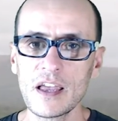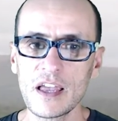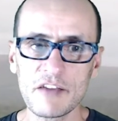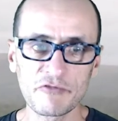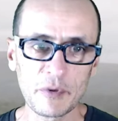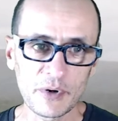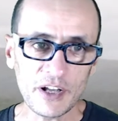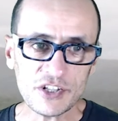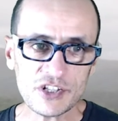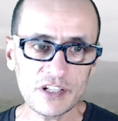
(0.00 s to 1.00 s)
If
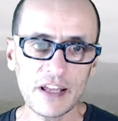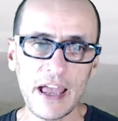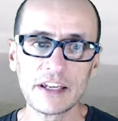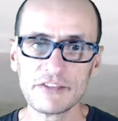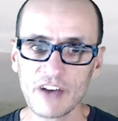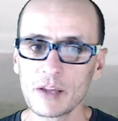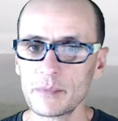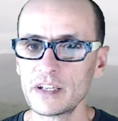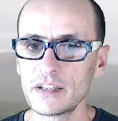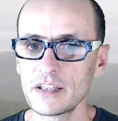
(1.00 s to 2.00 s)
reproduction and
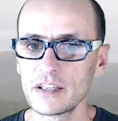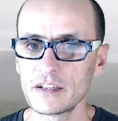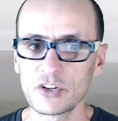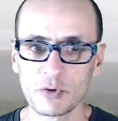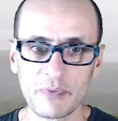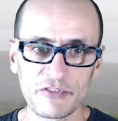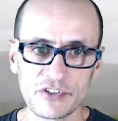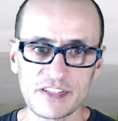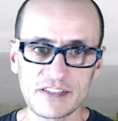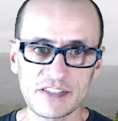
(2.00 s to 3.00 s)
development in
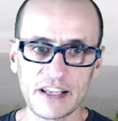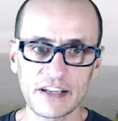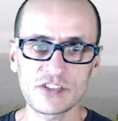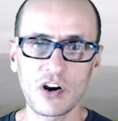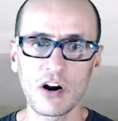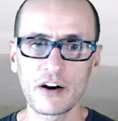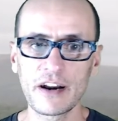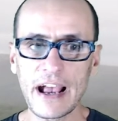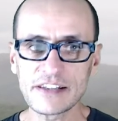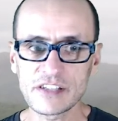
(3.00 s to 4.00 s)
herbivorous insects are
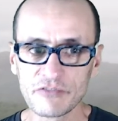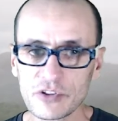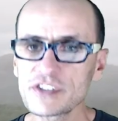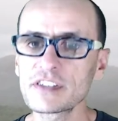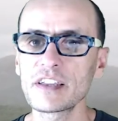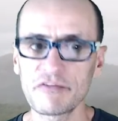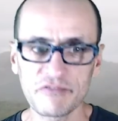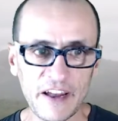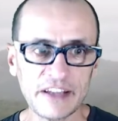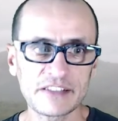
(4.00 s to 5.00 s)
as adversely
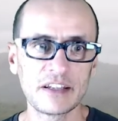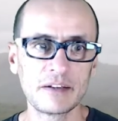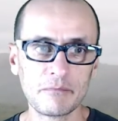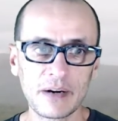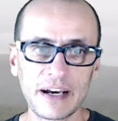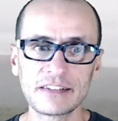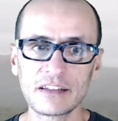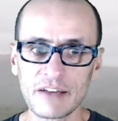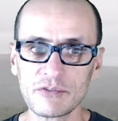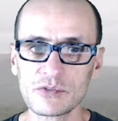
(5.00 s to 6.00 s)
affected by the
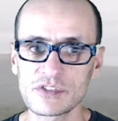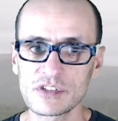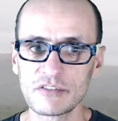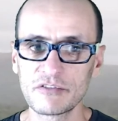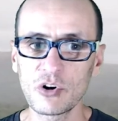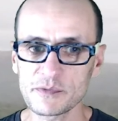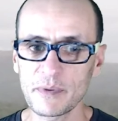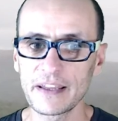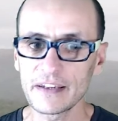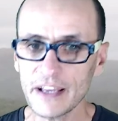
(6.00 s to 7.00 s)
levels of host
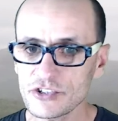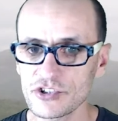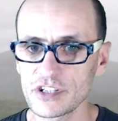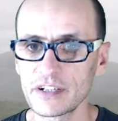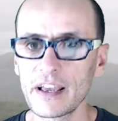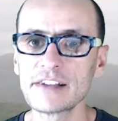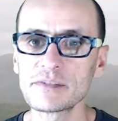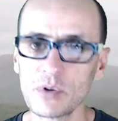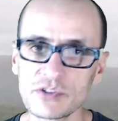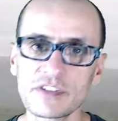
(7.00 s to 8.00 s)
plant nitrogen as
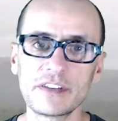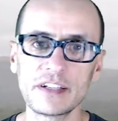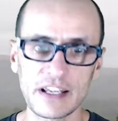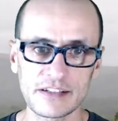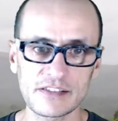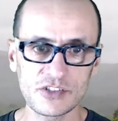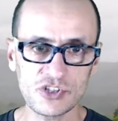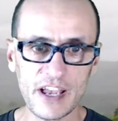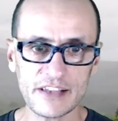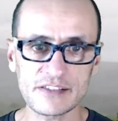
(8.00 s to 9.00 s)
most of the data
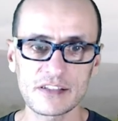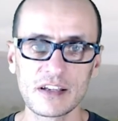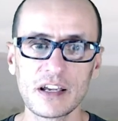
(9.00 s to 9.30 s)
suggests,